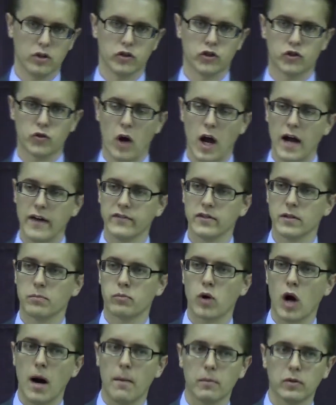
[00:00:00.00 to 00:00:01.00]
Strive to
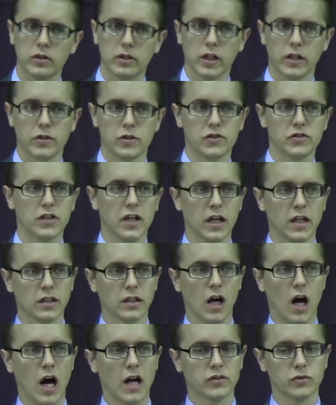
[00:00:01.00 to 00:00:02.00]
properly
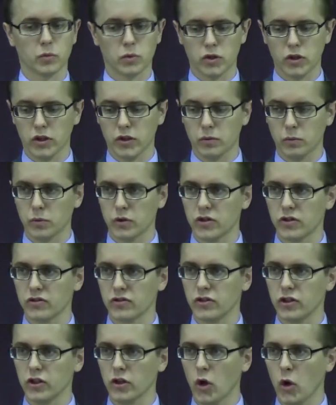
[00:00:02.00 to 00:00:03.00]
understand God's Word, which
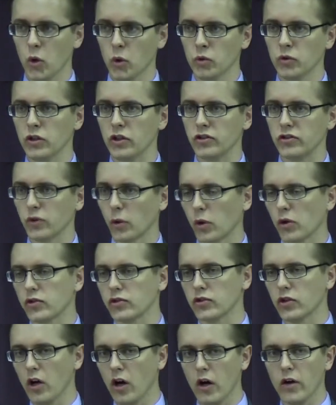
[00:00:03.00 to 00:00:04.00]
is the only
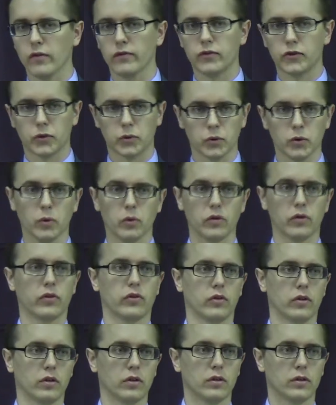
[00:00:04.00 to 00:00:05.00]
source of
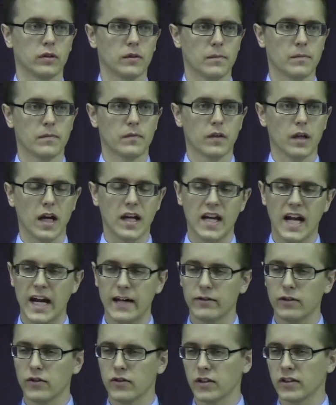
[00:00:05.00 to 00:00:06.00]
truth. And
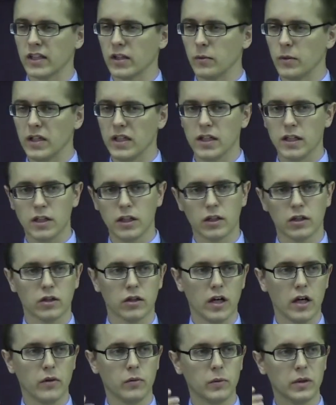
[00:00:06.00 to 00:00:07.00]
everything that we
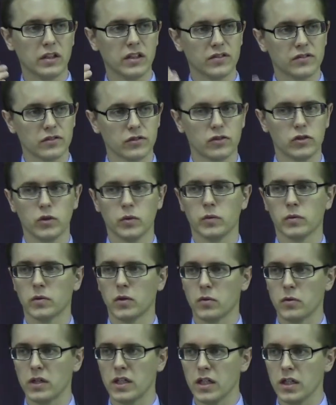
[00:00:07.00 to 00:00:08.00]
hear and we listen to and
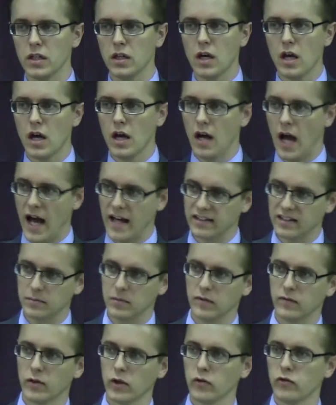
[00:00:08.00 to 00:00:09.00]
we read has to
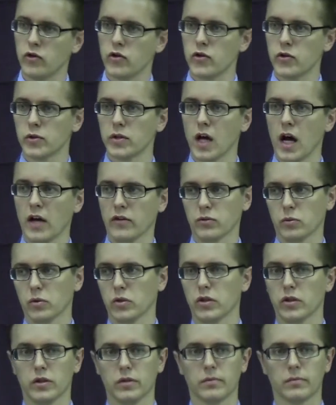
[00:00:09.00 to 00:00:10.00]
be filtered through God's
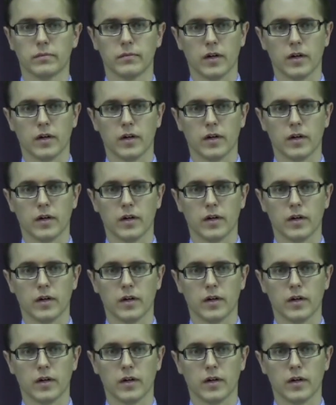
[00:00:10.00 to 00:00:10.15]
Word.